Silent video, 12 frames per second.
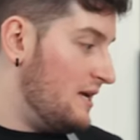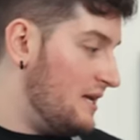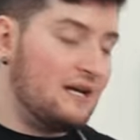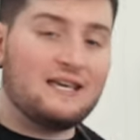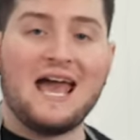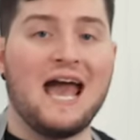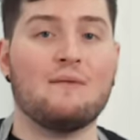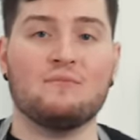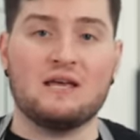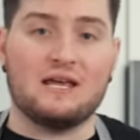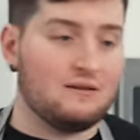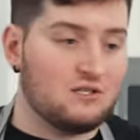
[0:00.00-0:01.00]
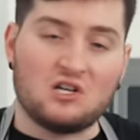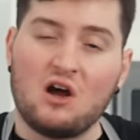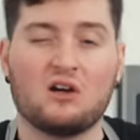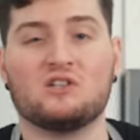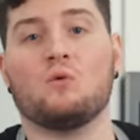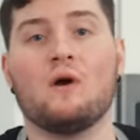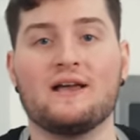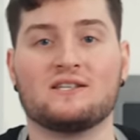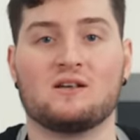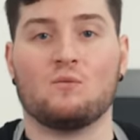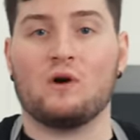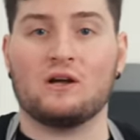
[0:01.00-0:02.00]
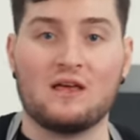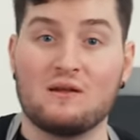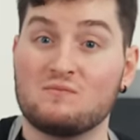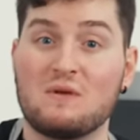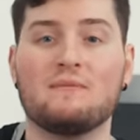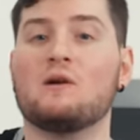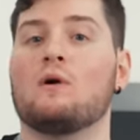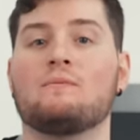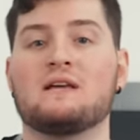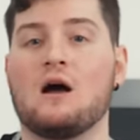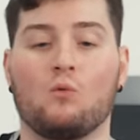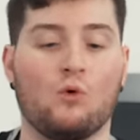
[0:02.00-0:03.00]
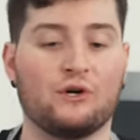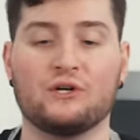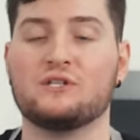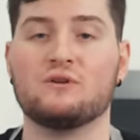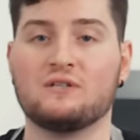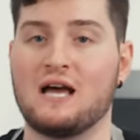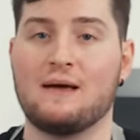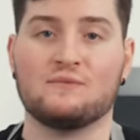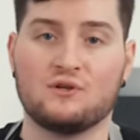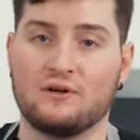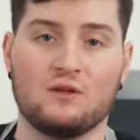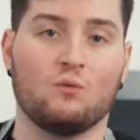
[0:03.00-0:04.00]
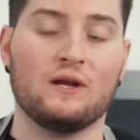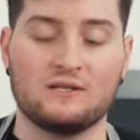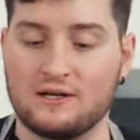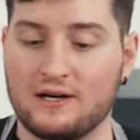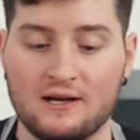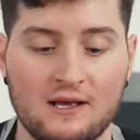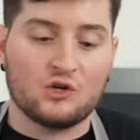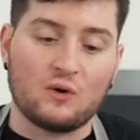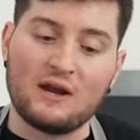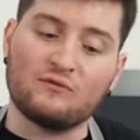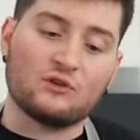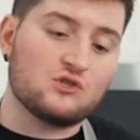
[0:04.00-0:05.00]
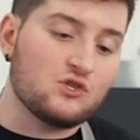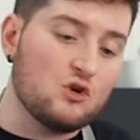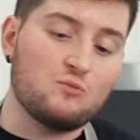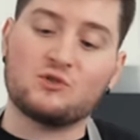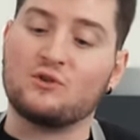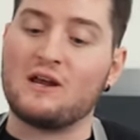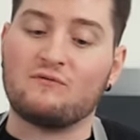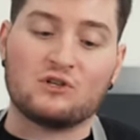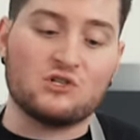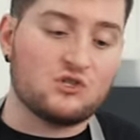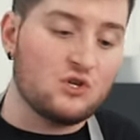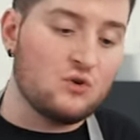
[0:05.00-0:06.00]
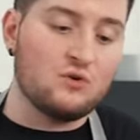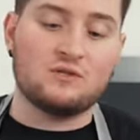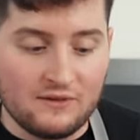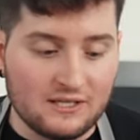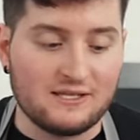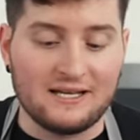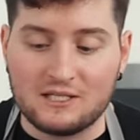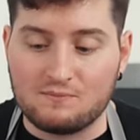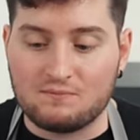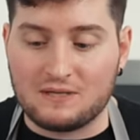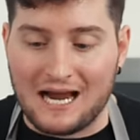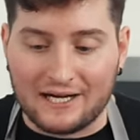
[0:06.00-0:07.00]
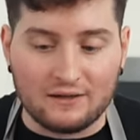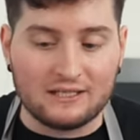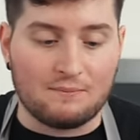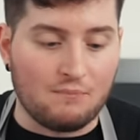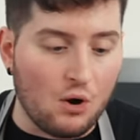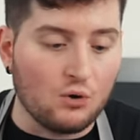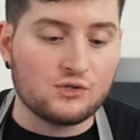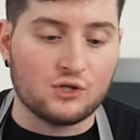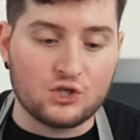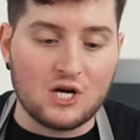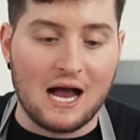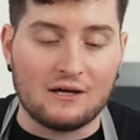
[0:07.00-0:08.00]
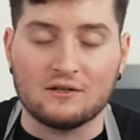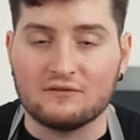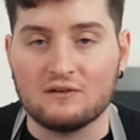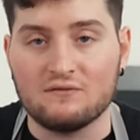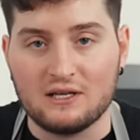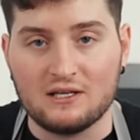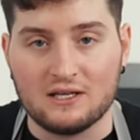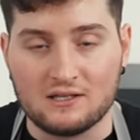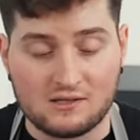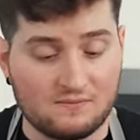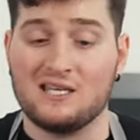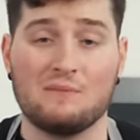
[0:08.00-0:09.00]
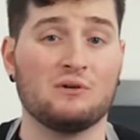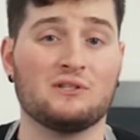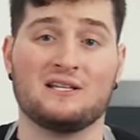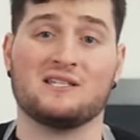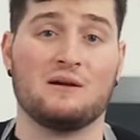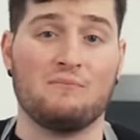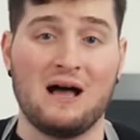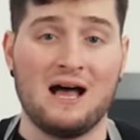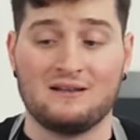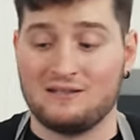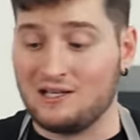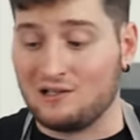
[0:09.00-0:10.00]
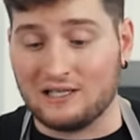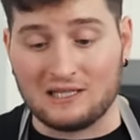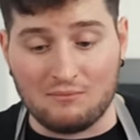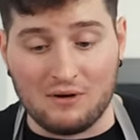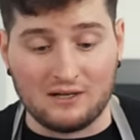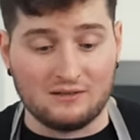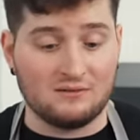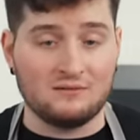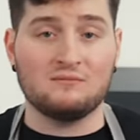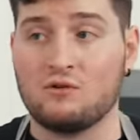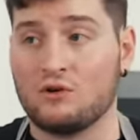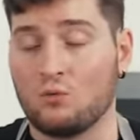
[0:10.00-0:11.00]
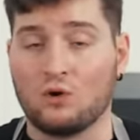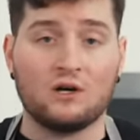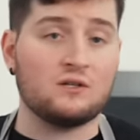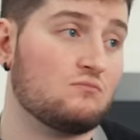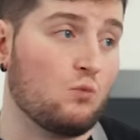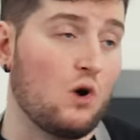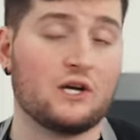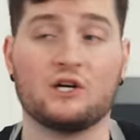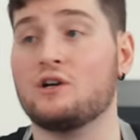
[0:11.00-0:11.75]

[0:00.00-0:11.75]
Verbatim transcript: in a cabinet tucked away somewhere that's maybe whipped out 1 or 2 times during the winter. Great for soups, great for stews. This thing is kind of like the poster child of convenience. You put things in a pot, you click the button, go to work, walk your